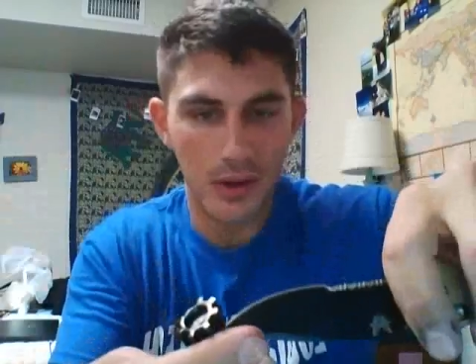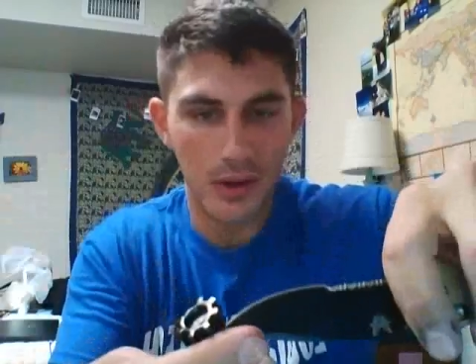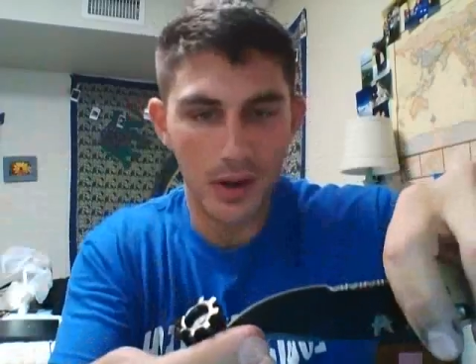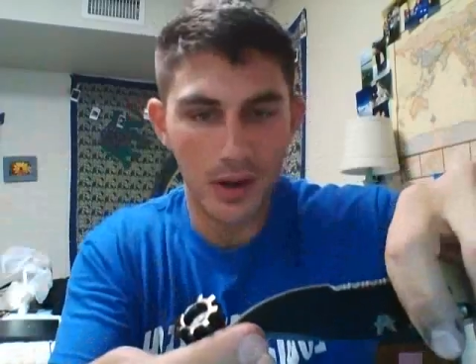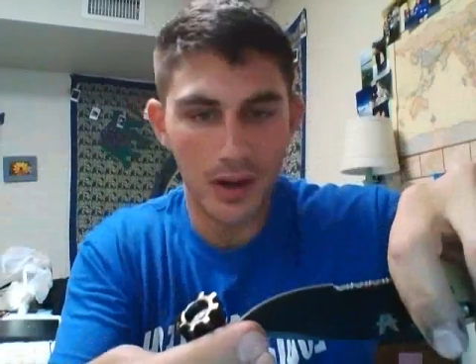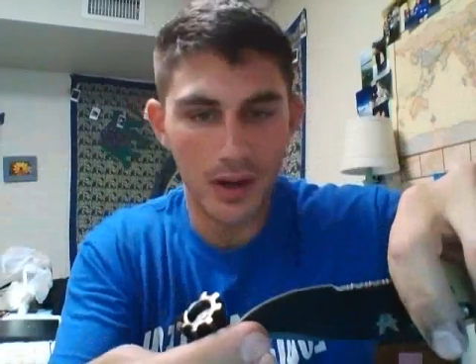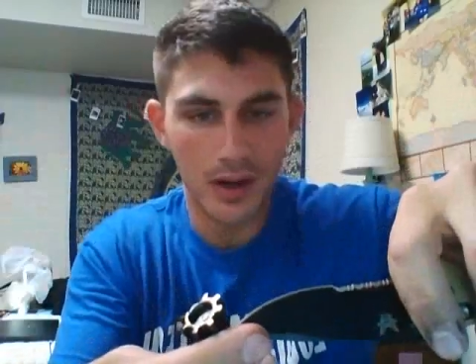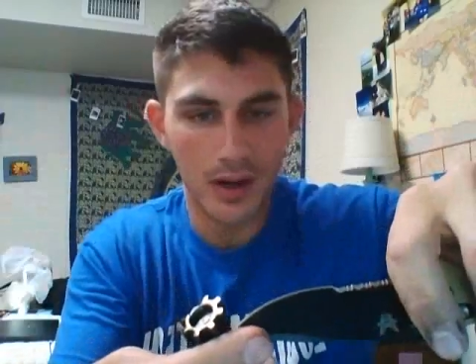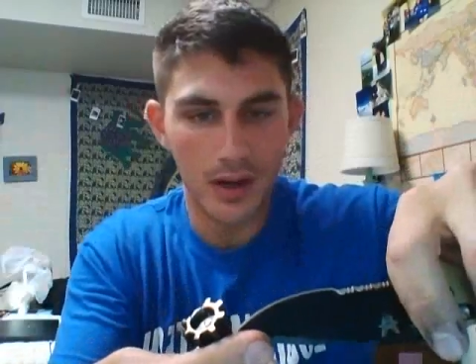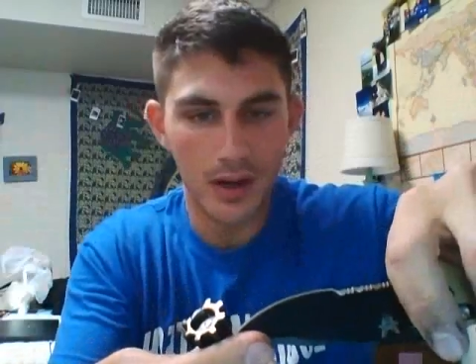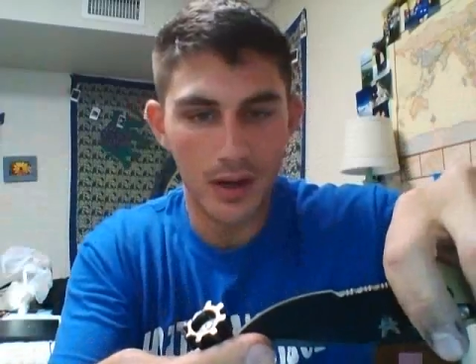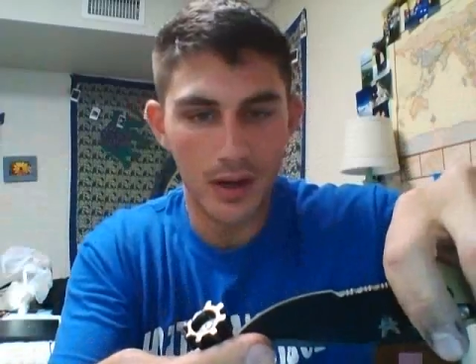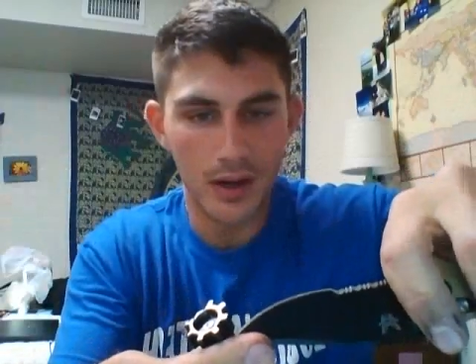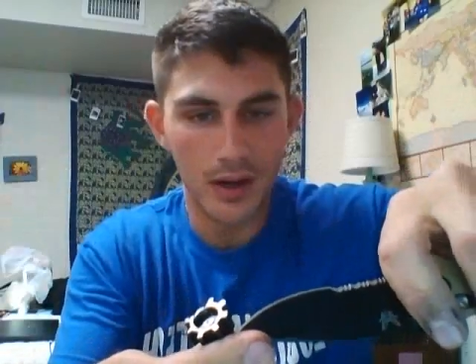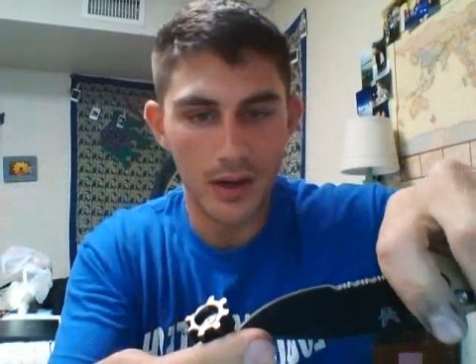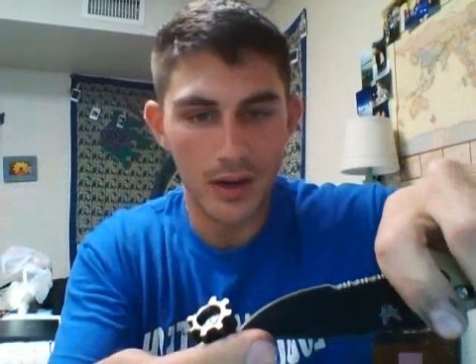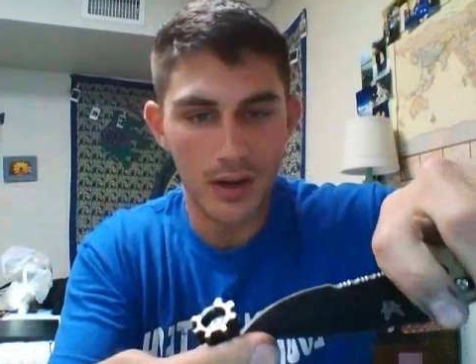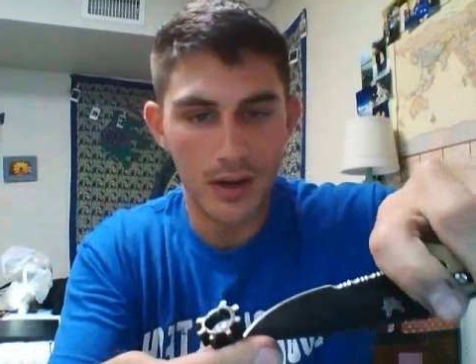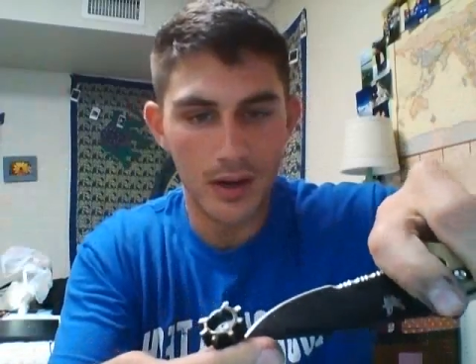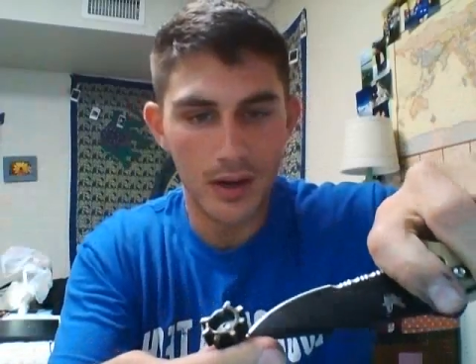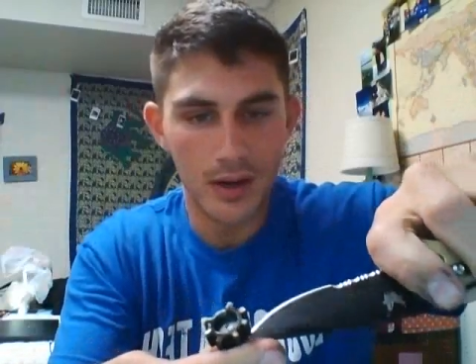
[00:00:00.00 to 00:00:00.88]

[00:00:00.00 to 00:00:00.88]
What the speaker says: right here